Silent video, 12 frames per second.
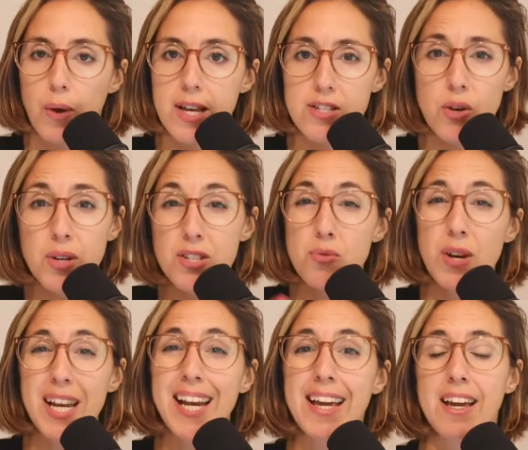So it's really
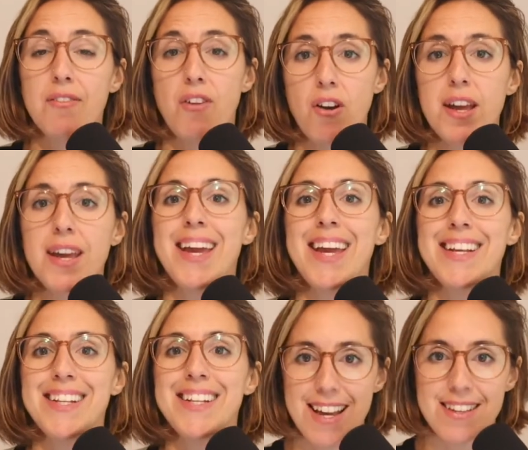like a very
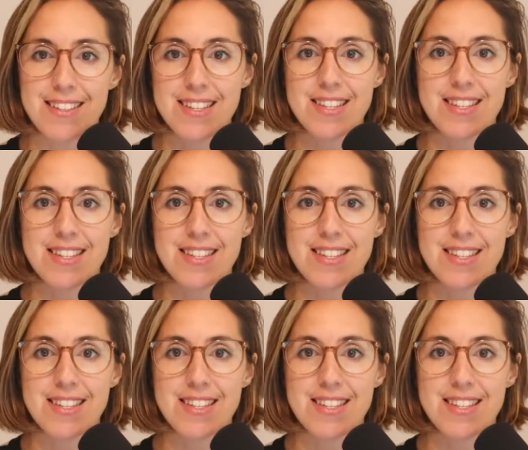intense